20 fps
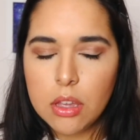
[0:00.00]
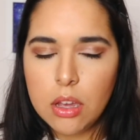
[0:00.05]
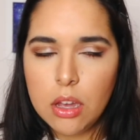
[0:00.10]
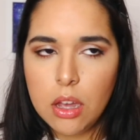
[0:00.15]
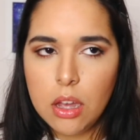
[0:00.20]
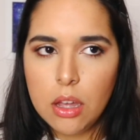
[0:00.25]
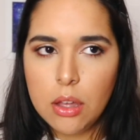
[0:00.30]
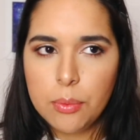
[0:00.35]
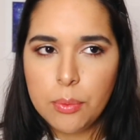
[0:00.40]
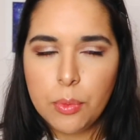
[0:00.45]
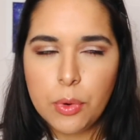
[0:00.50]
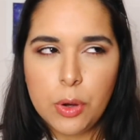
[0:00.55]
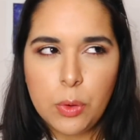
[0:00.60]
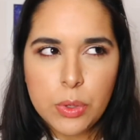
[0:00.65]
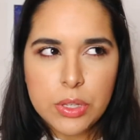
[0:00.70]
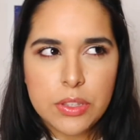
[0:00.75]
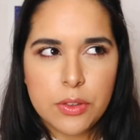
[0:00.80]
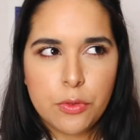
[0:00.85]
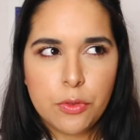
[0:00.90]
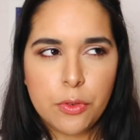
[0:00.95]
Oh, where
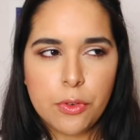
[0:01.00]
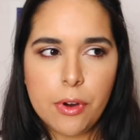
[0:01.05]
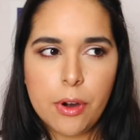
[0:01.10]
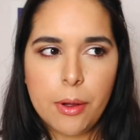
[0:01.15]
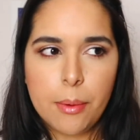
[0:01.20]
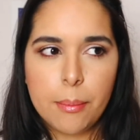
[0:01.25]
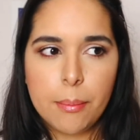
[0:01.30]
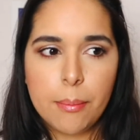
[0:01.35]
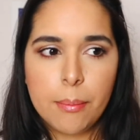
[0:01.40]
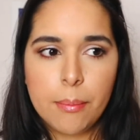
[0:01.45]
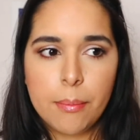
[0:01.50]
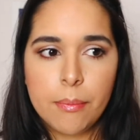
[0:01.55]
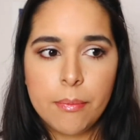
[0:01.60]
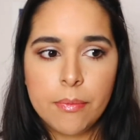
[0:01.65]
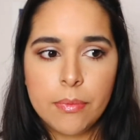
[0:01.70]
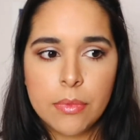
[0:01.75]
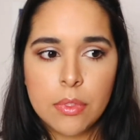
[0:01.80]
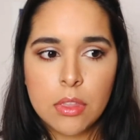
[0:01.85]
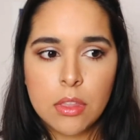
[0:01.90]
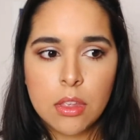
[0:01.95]
was it from?
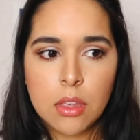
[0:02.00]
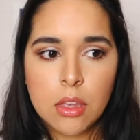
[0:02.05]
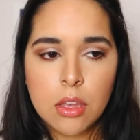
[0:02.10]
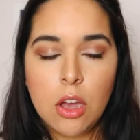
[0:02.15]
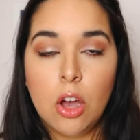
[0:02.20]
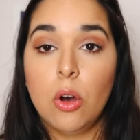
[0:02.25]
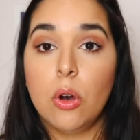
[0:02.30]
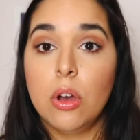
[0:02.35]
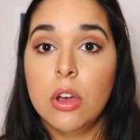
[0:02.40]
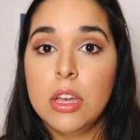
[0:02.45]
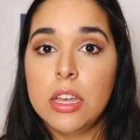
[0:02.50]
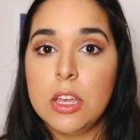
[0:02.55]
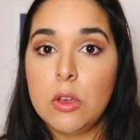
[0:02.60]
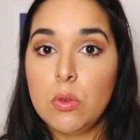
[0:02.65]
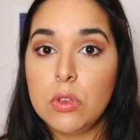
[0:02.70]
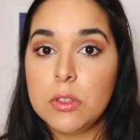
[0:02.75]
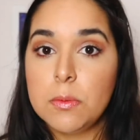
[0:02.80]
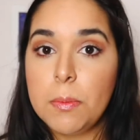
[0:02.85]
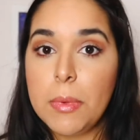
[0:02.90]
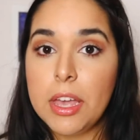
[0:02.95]
Oh, it
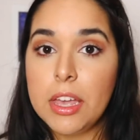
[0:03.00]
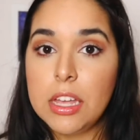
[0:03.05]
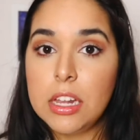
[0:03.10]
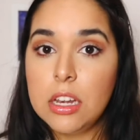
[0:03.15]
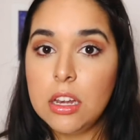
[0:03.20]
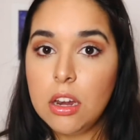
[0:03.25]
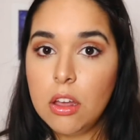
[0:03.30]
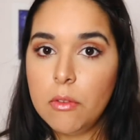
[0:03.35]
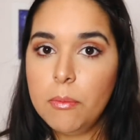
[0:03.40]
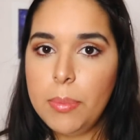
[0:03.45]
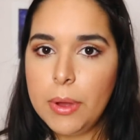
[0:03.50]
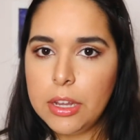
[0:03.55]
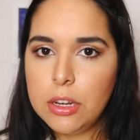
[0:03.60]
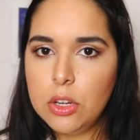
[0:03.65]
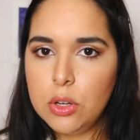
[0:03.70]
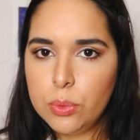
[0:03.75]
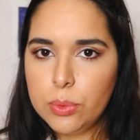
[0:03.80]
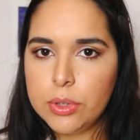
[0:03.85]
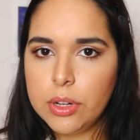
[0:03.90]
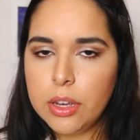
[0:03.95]
was by Love by
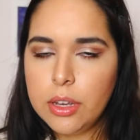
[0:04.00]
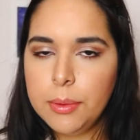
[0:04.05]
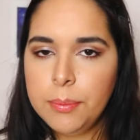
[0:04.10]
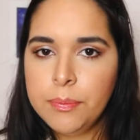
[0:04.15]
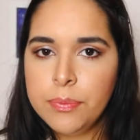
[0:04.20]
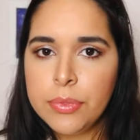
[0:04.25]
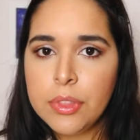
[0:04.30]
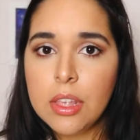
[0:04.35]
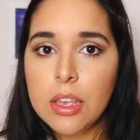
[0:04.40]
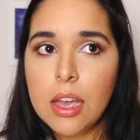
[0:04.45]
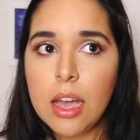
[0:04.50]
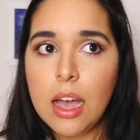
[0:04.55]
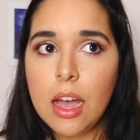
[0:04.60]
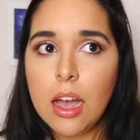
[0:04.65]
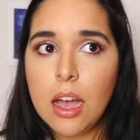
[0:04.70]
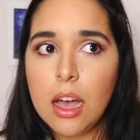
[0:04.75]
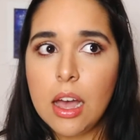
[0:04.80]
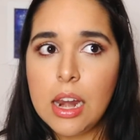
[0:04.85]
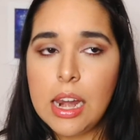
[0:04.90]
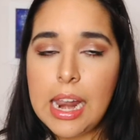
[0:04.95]
Luna
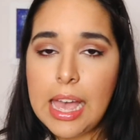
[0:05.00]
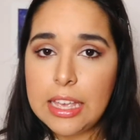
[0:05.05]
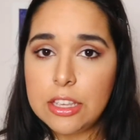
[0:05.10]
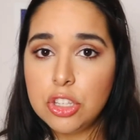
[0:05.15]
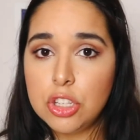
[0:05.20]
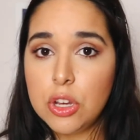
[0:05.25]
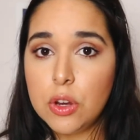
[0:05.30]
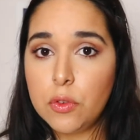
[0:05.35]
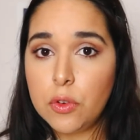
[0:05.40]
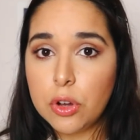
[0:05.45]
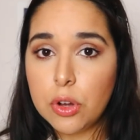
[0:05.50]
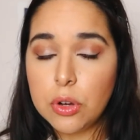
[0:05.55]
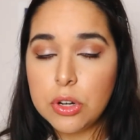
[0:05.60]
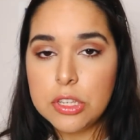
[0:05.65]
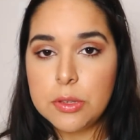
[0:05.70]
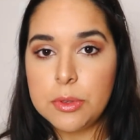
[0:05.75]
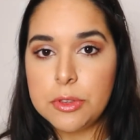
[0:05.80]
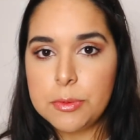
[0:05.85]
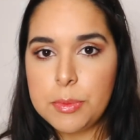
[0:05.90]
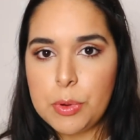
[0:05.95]
uh, last year for
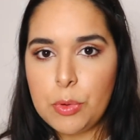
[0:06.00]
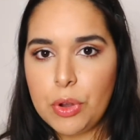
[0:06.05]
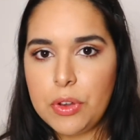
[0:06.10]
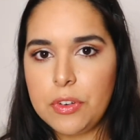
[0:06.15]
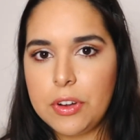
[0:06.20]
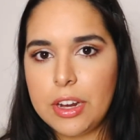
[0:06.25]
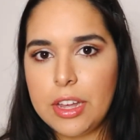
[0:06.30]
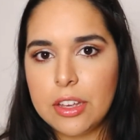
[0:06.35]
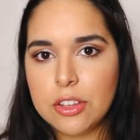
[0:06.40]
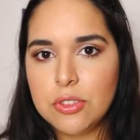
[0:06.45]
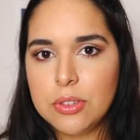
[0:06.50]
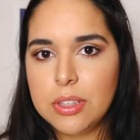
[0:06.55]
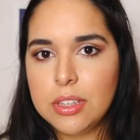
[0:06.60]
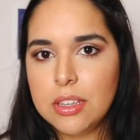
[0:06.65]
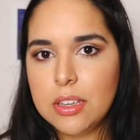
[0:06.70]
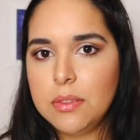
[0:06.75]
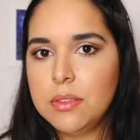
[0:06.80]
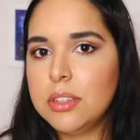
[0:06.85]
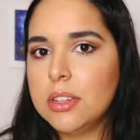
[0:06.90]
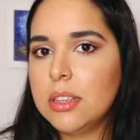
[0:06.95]
Christmas, my boyfriend actually
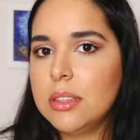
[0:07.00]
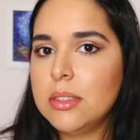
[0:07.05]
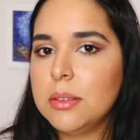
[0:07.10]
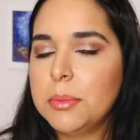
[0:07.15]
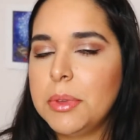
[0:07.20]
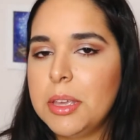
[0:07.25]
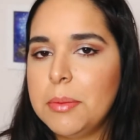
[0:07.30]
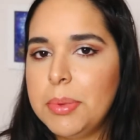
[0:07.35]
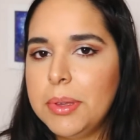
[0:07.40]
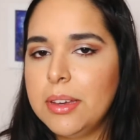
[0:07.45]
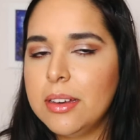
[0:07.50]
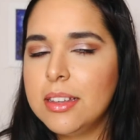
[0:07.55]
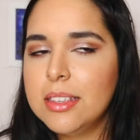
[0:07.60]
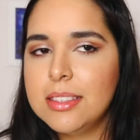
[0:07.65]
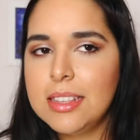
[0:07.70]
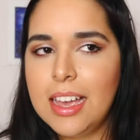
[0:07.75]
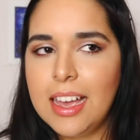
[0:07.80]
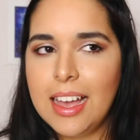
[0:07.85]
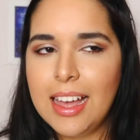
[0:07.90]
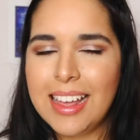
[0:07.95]
gifted it to me
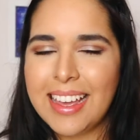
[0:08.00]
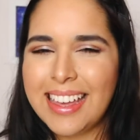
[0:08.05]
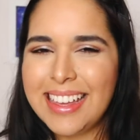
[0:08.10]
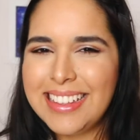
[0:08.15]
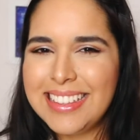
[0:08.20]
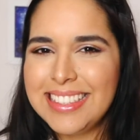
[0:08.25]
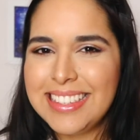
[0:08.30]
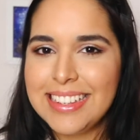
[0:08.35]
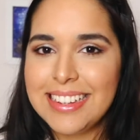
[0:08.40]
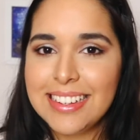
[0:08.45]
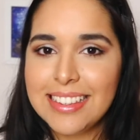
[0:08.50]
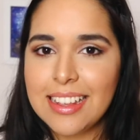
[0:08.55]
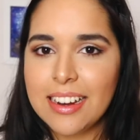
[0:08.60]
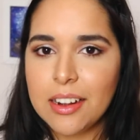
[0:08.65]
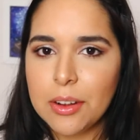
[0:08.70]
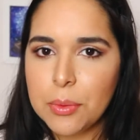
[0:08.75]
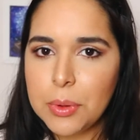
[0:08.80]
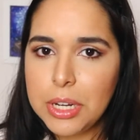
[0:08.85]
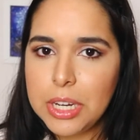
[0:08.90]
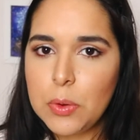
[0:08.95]
because I had hinted that
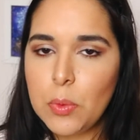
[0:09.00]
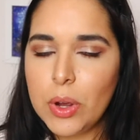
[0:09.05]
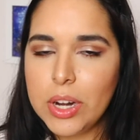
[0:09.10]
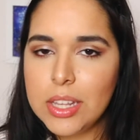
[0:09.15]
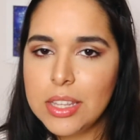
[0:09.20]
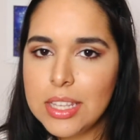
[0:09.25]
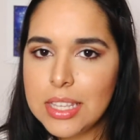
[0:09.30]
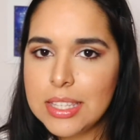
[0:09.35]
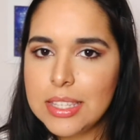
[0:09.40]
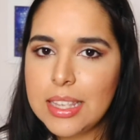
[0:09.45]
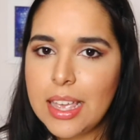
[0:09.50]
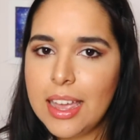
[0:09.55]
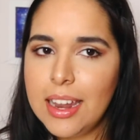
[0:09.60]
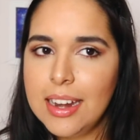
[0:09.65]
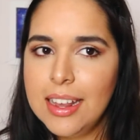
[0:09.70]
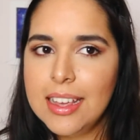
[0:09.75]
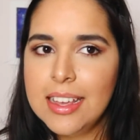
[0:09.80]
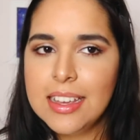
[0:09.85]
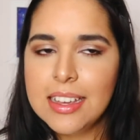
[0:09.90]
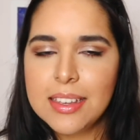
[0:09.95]
I really wanted a
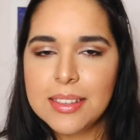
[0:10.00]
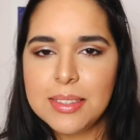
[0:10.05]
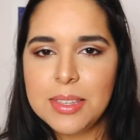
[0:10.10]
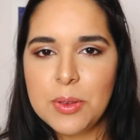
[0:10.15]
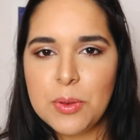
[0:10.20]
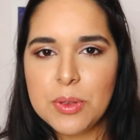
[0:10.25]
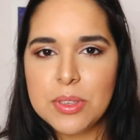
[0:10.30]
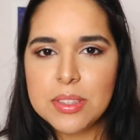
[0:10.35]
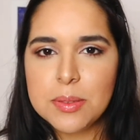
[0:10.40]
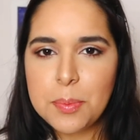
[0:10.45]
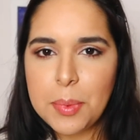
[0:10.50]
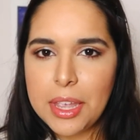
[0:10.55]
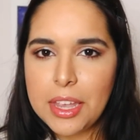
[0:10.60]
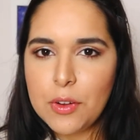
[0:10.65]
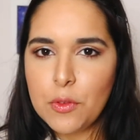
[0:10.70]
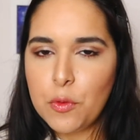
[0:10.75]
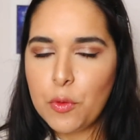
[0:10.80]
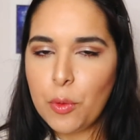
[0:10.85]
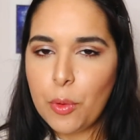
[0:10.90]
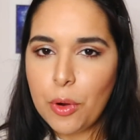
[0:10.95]
set because it was
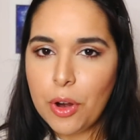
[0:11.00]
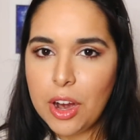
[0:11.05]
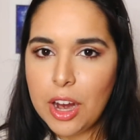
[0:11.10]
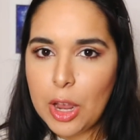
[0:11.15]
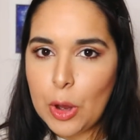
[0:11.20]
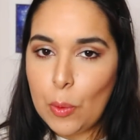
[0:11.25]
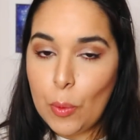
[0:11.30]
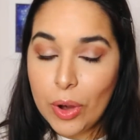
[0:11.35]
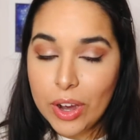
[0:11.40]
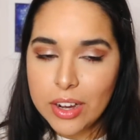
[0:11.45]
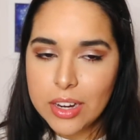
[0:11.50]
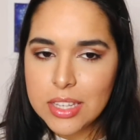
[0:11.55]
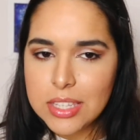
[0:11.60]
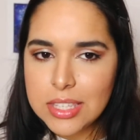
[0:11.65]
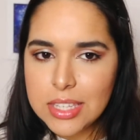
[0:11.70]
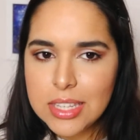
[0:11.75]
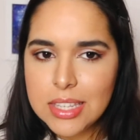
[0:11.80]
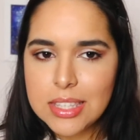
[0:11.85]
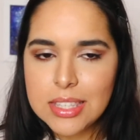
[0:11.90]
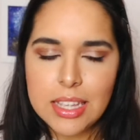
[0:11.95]
made for
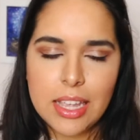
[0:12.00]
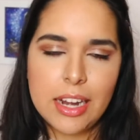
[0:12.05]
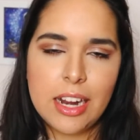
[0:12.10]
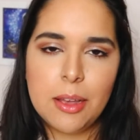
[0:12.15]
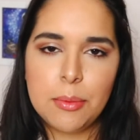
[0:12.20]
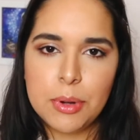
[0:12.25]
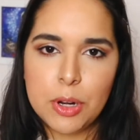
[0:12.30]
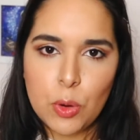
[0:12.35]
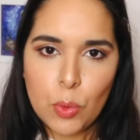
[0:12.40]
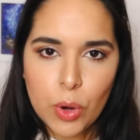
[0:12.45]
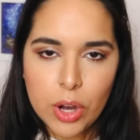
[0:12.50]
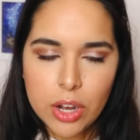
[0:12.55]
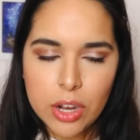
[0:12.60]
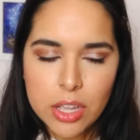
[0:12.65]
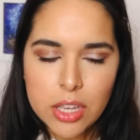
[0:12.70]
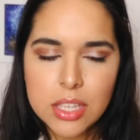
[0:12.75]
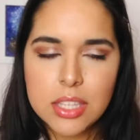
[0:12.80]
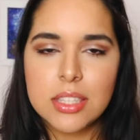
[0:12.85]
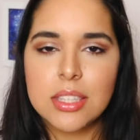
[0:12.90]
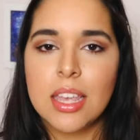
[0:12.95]
Aquariuses and I'm an
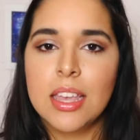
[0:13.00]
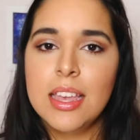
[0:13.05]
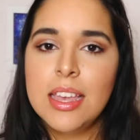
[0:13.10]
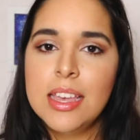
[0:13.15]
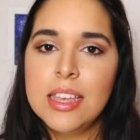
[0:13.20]
Aquarius.